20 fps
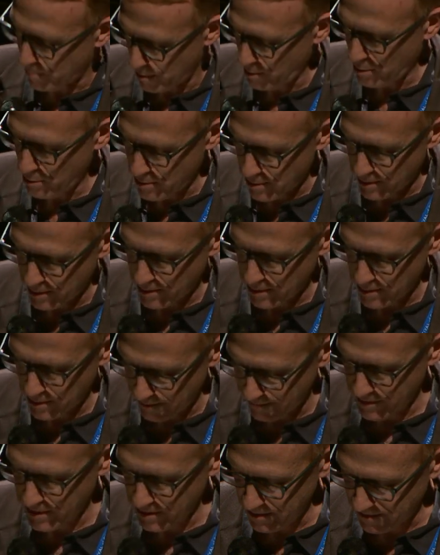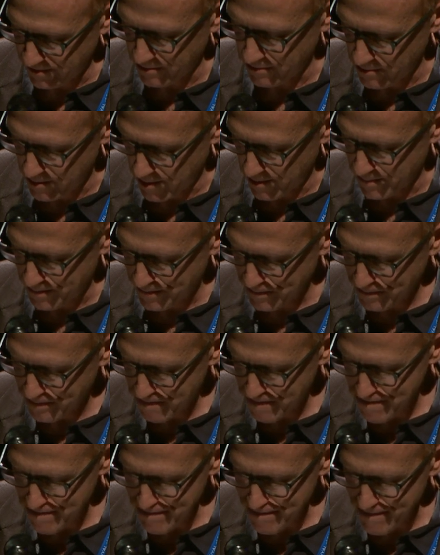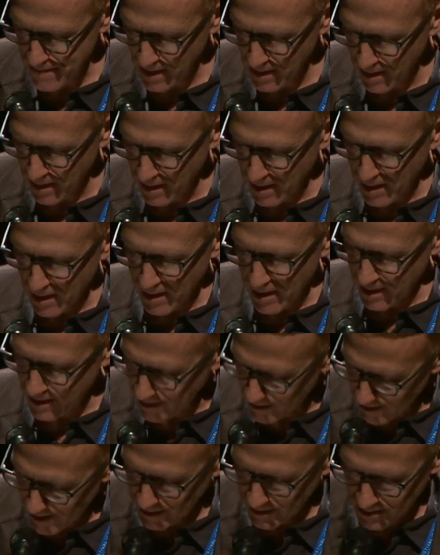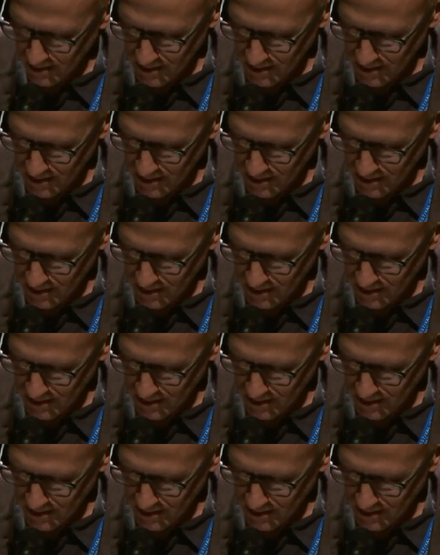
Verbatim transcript: poet of history. And I'd like to